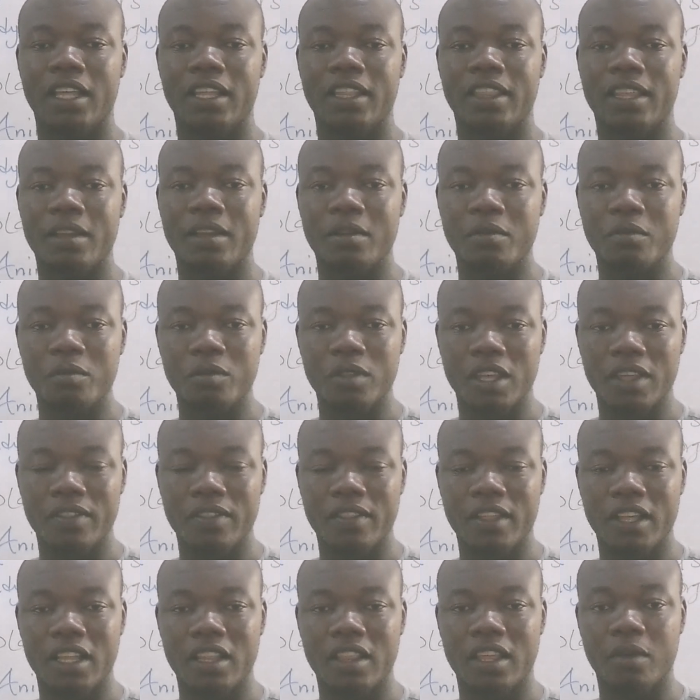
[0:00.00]

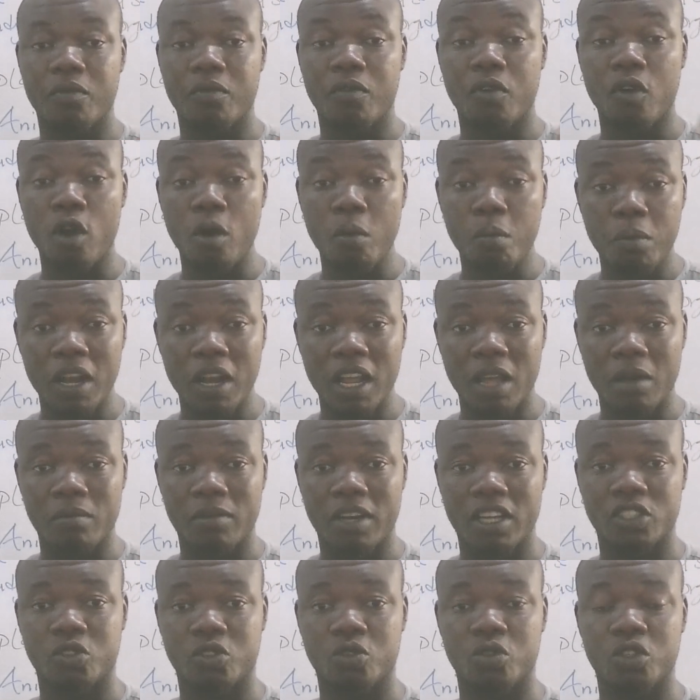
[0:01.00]
the
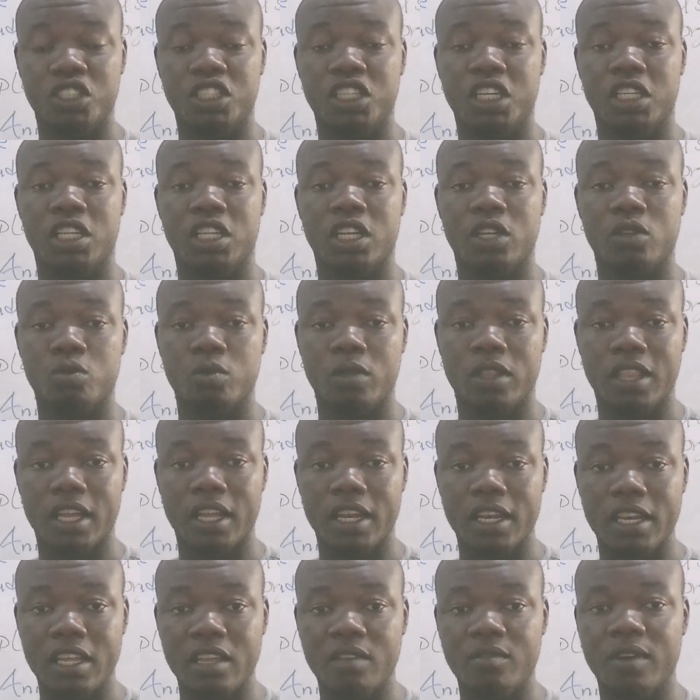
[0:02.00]
problem associated with
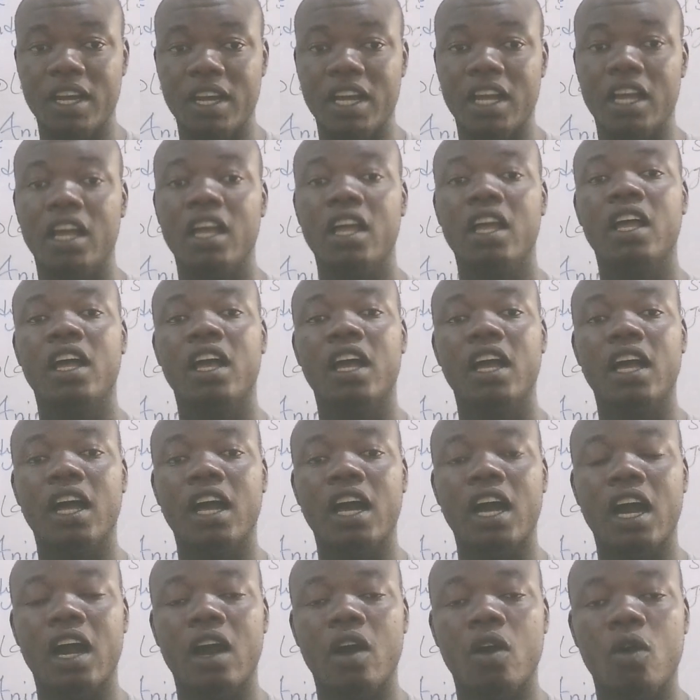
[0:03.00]
the liver
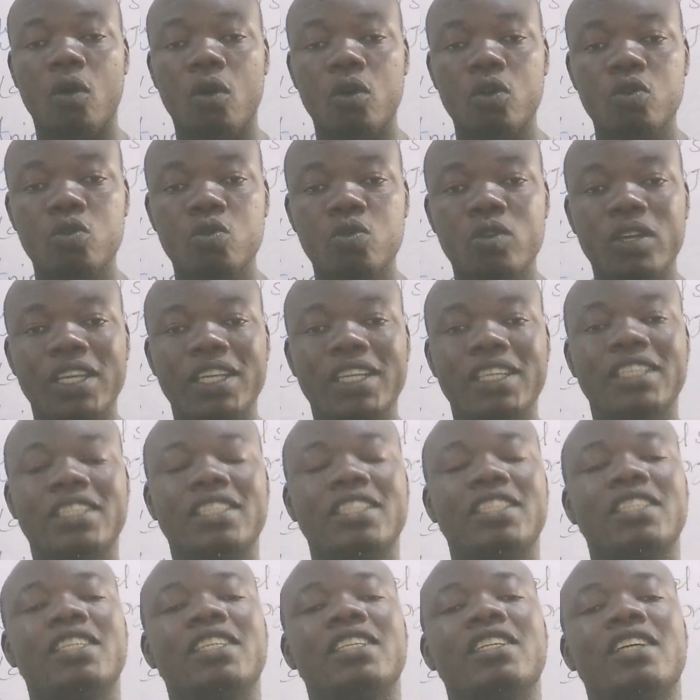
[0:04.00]
are
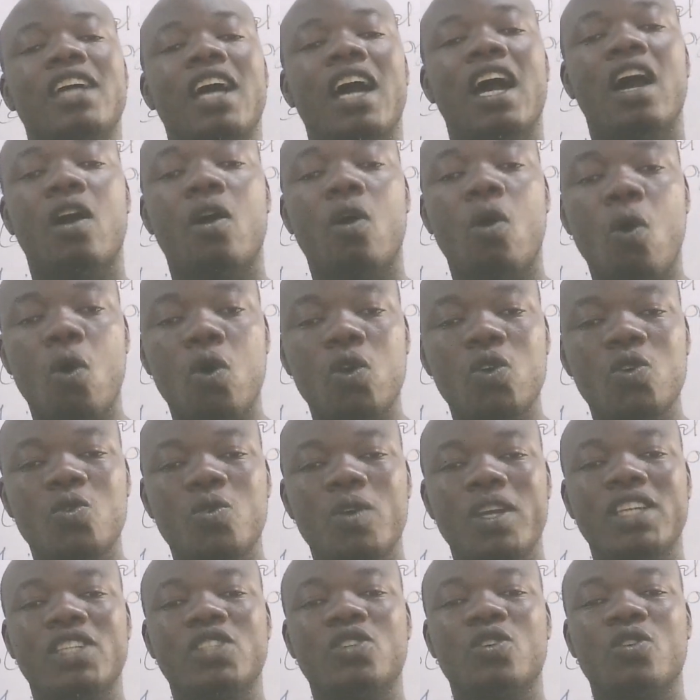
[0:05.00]
always
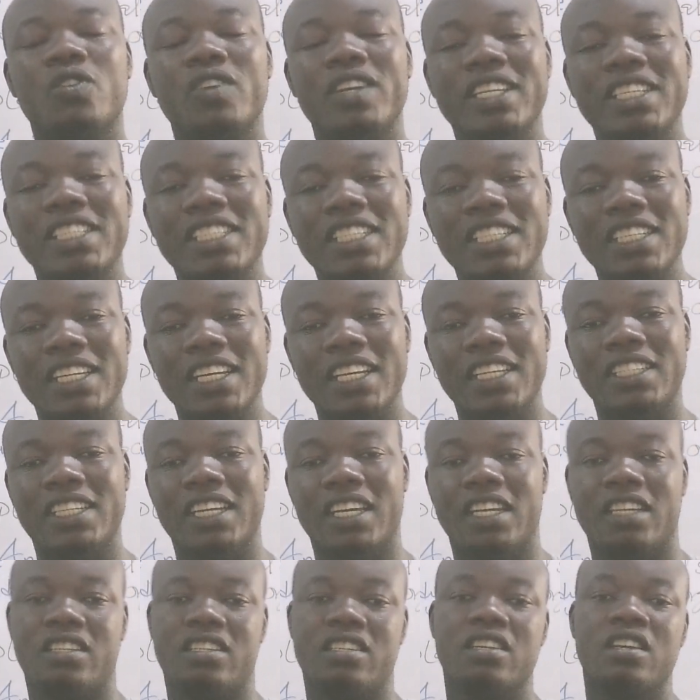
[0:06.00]

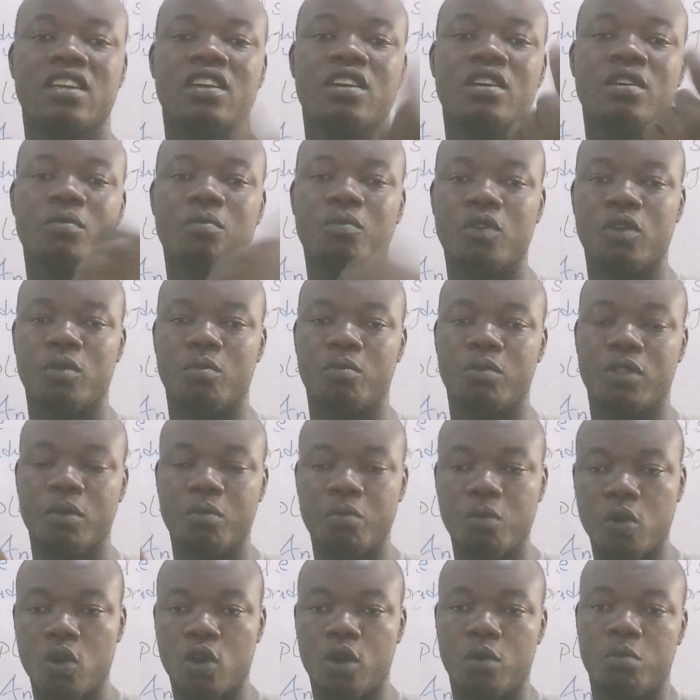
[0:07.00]
originated from the
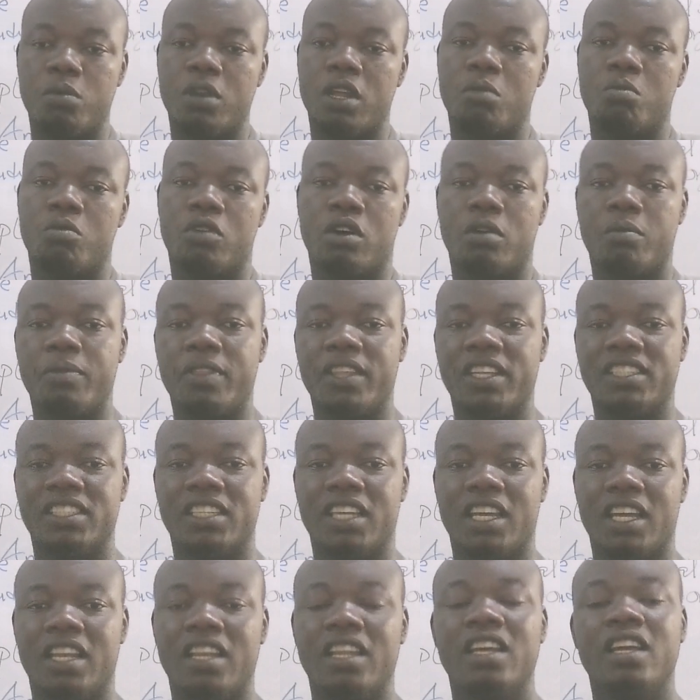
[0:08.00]
problem of the
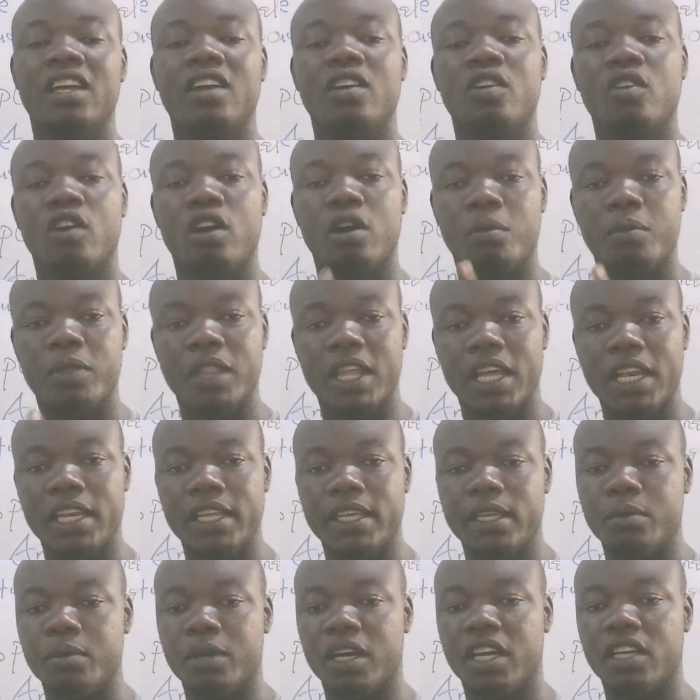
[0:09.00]
cell of the
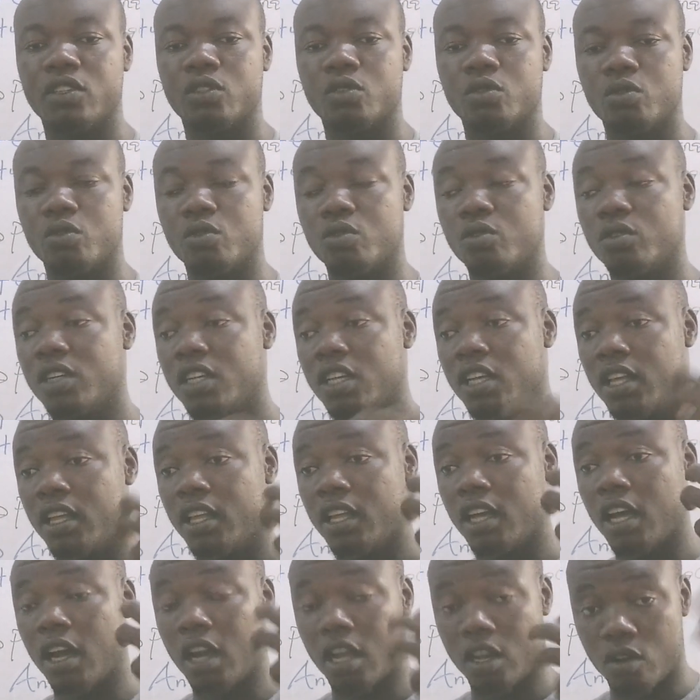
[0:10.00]
liver. So,
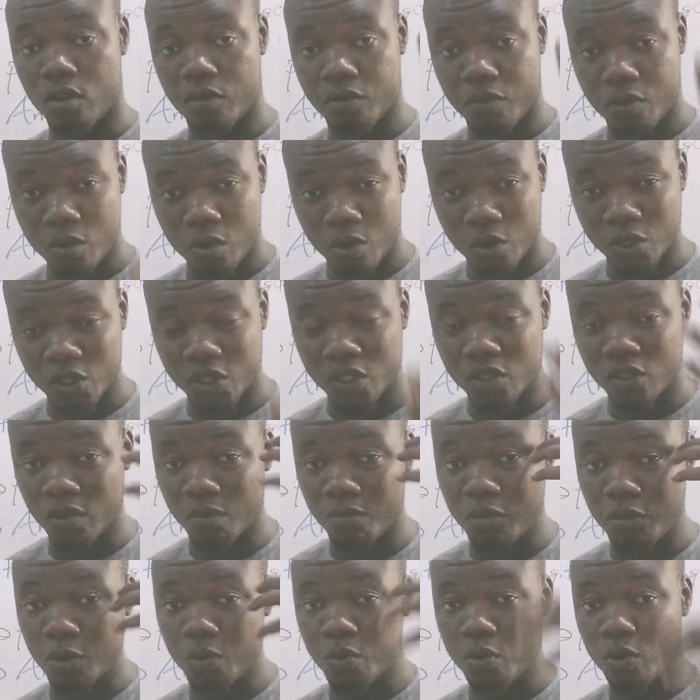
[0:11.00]
and of course,
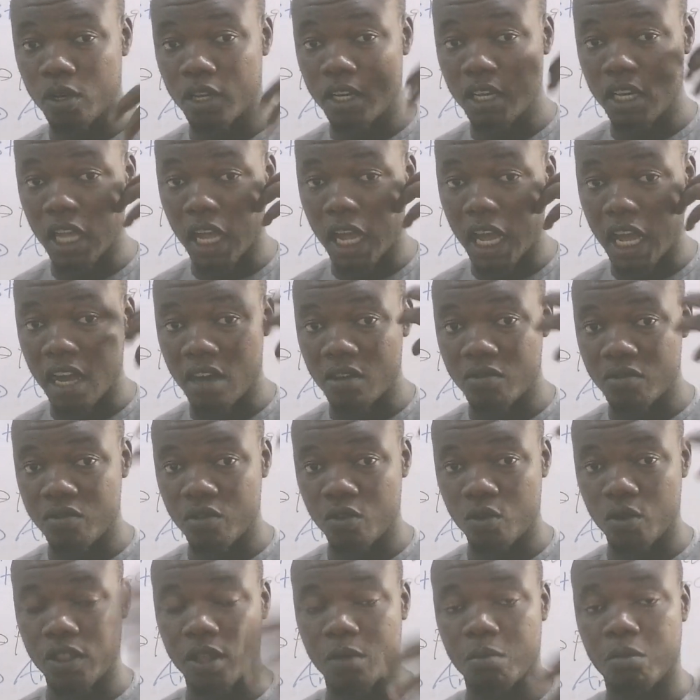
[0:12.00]
some people that
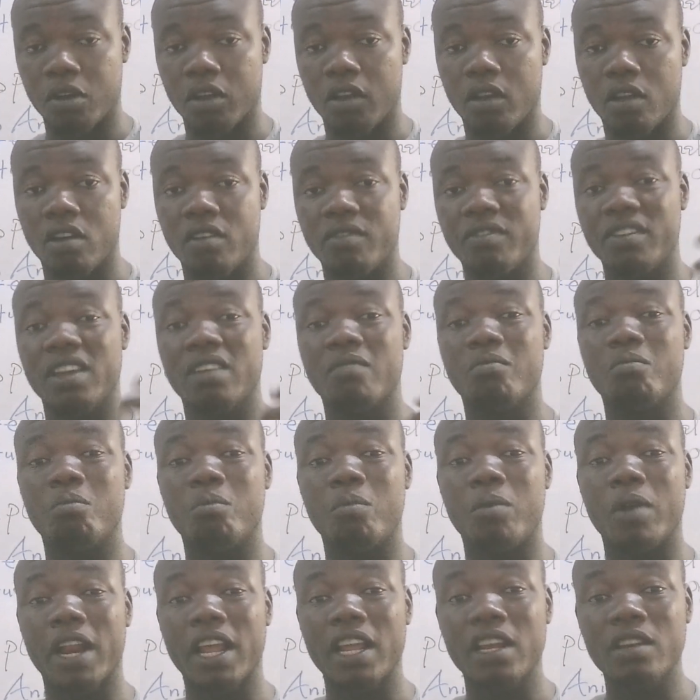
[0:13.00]
have or develop
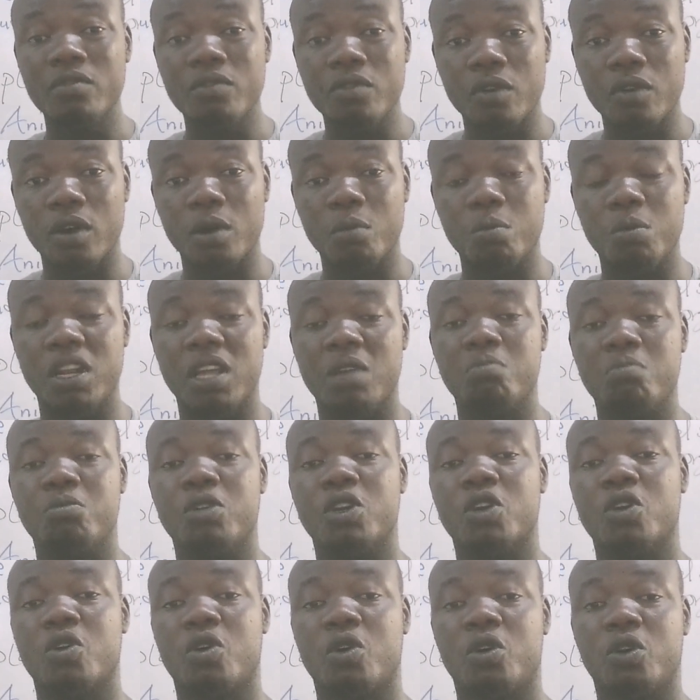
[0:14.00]
a brain problem
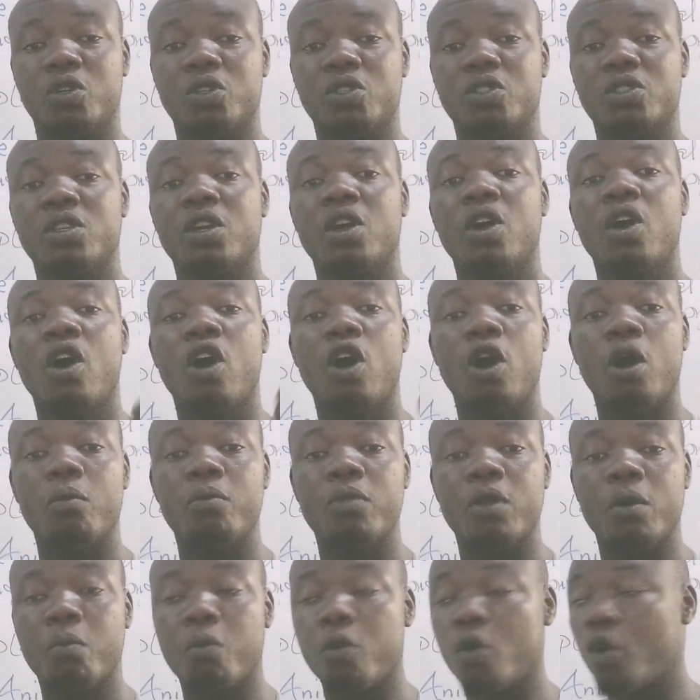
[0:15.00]
because
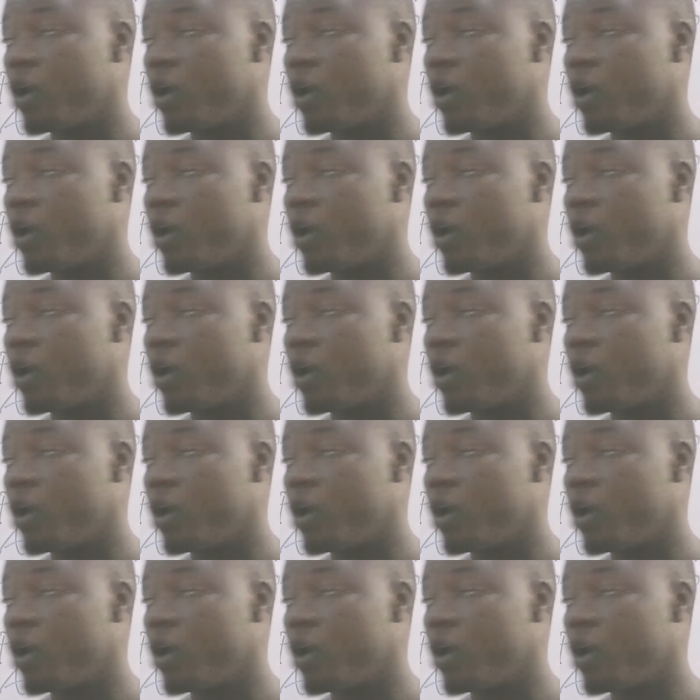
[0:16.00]
of the